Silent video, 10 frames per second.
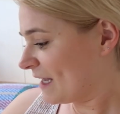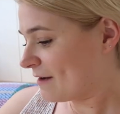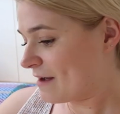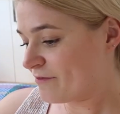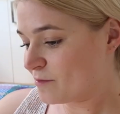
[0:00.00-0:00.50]

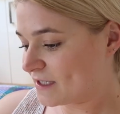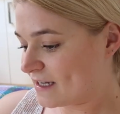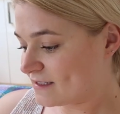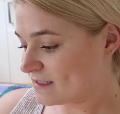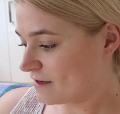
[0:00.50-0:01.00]
now, everybody
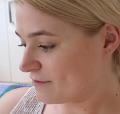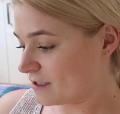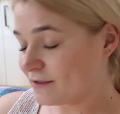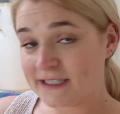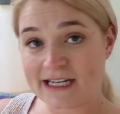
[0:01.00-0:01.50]
else is over at
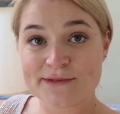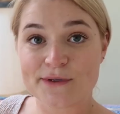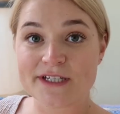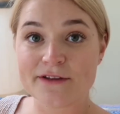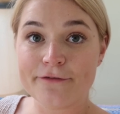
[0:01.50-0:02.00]
Dan's
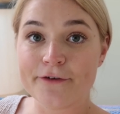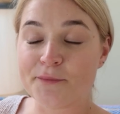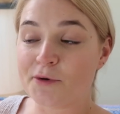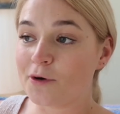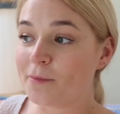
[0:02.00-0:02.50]
watching
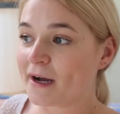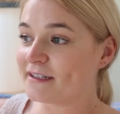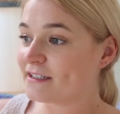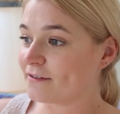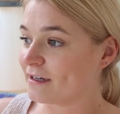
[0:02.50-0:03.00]
football but I
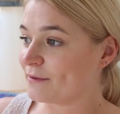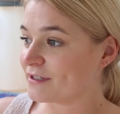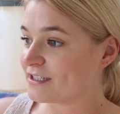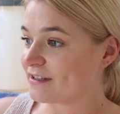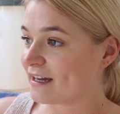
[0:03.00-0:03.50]
didn't really
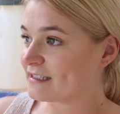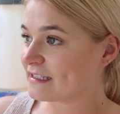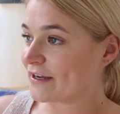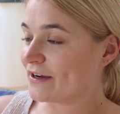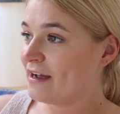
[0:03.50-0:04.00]
wanna do that
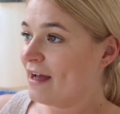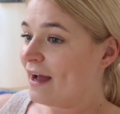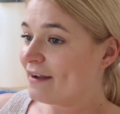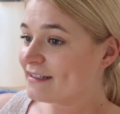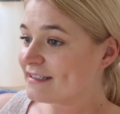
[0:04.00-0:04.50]
so
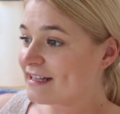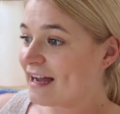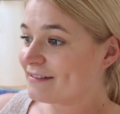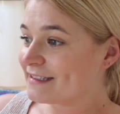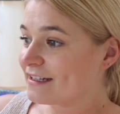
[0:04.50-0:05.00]
I'm gonna sit
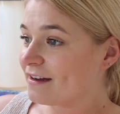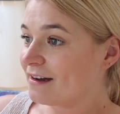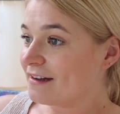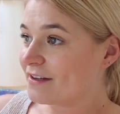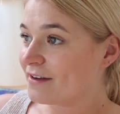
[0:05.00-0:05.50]
out in the
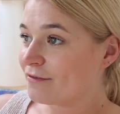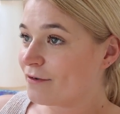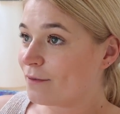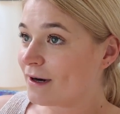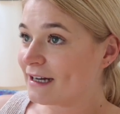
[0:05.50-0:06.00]
garden for
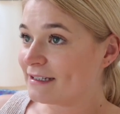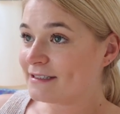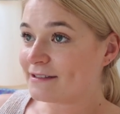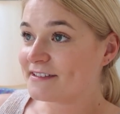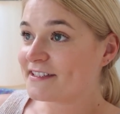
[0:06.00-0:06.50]
a while
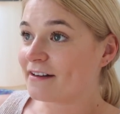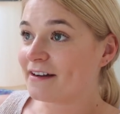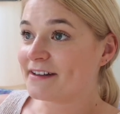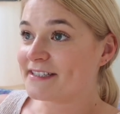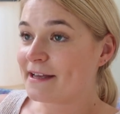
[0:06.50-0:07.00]
until the sun
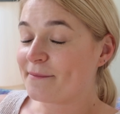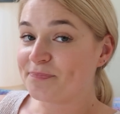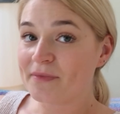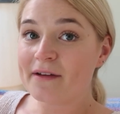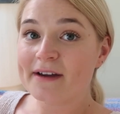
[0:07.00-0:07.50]
goes
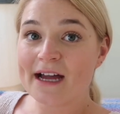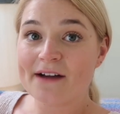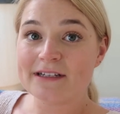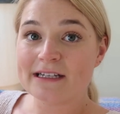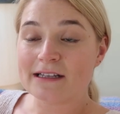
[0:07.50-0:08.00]
in. I'm gonna
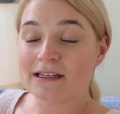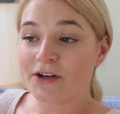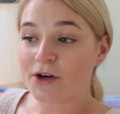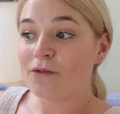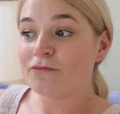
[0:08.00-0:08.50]
have a little
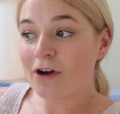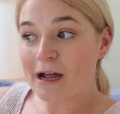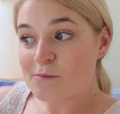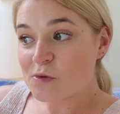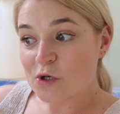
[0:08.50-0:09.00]
look on
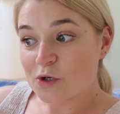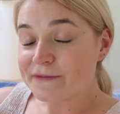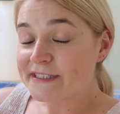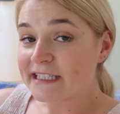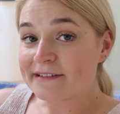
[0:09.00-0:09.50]

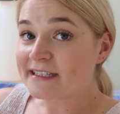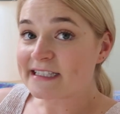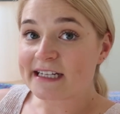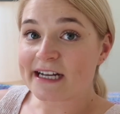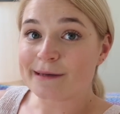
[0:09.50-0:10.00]
Rightmove, see if there's
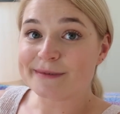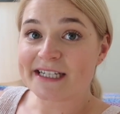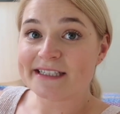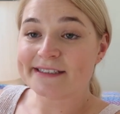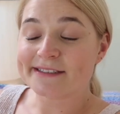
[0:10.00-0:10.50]
any
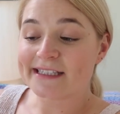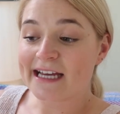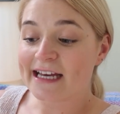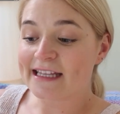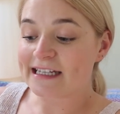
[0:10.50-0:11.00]
updates on
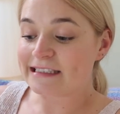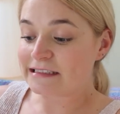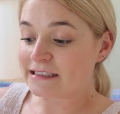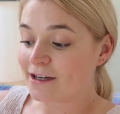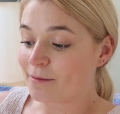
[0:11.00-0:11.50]
there that I need
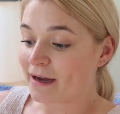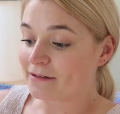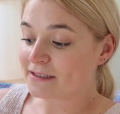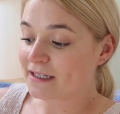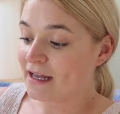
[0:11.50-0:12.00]
to know
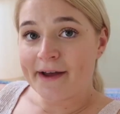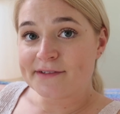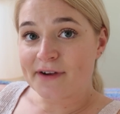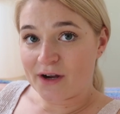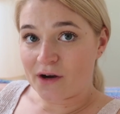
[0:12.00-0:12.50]
about. It's
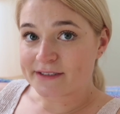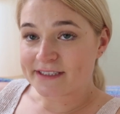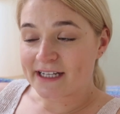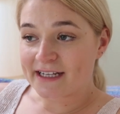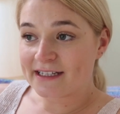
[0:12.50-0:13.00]
very hot
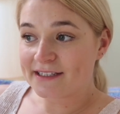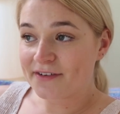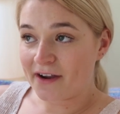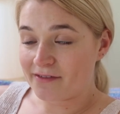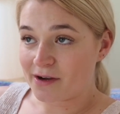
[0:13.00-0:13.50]
today, it's
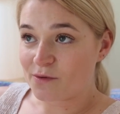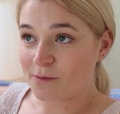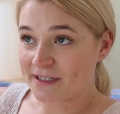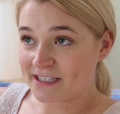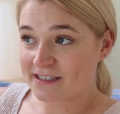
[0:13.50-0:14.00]
very, very
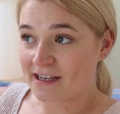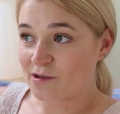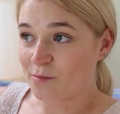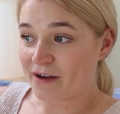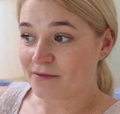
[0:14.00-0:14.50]
warm. I just
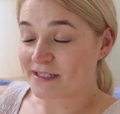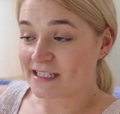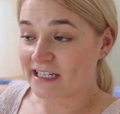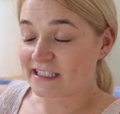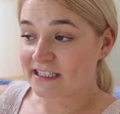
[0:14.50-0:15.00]
cycled back from the
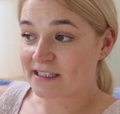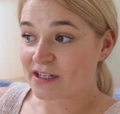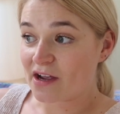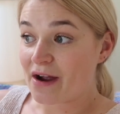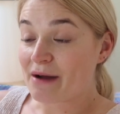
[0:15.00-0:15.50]
station
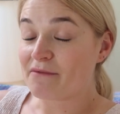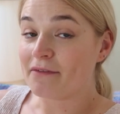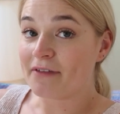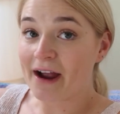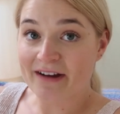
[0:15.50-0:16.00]
so I'm
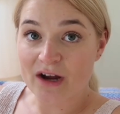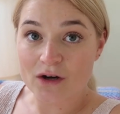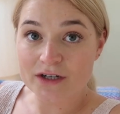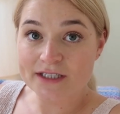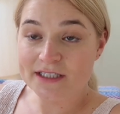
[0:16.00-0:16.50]
very
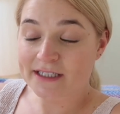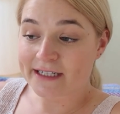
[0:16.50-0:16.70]
hot.